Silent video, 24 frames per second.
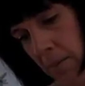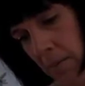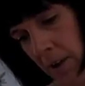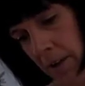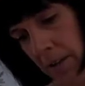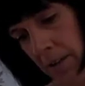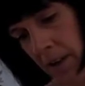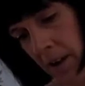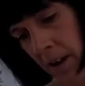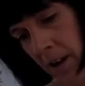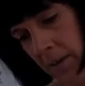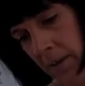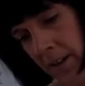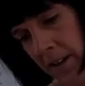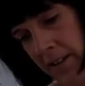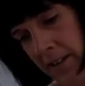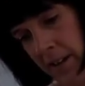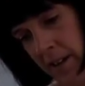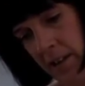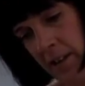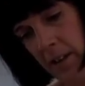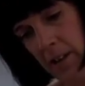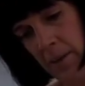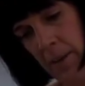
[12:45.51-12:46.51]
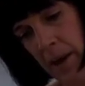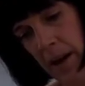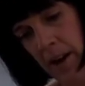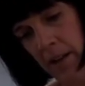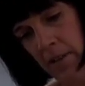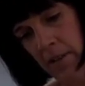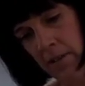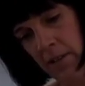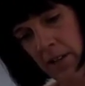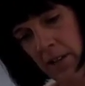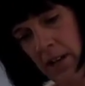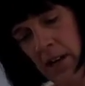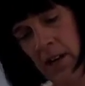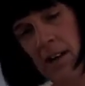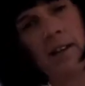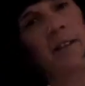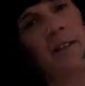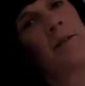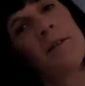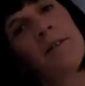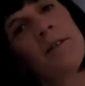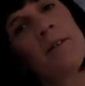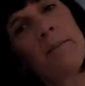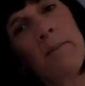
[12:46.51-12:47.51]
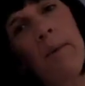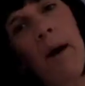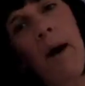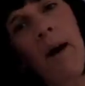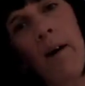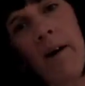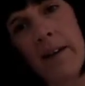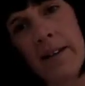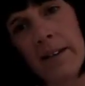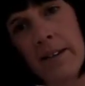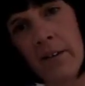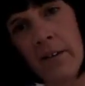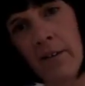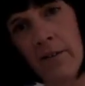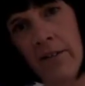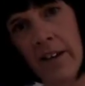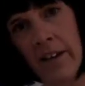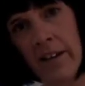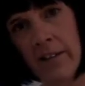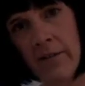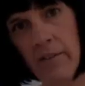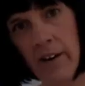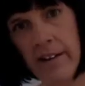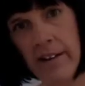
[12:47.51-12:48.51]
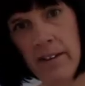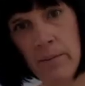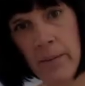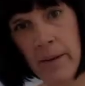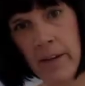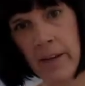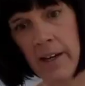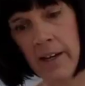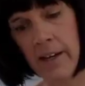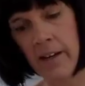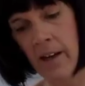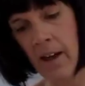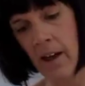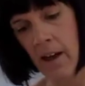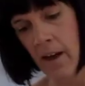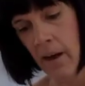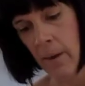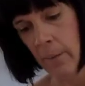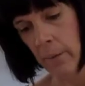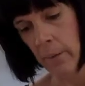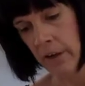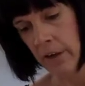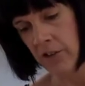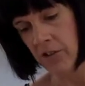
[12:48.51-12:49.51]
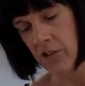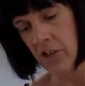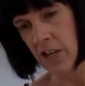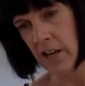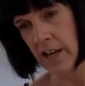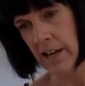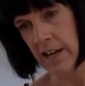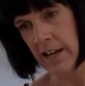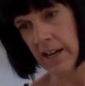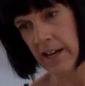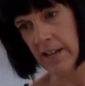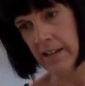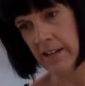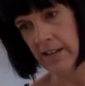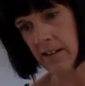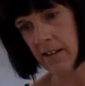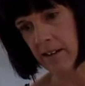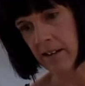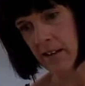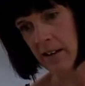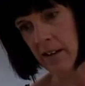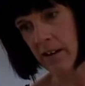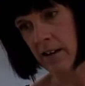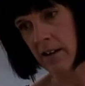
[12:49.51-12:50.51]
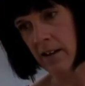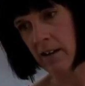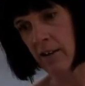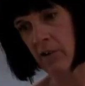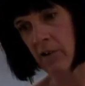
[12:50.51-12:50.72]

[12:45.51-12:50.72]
So I'm going to tell you about the last part of this recipe, which is the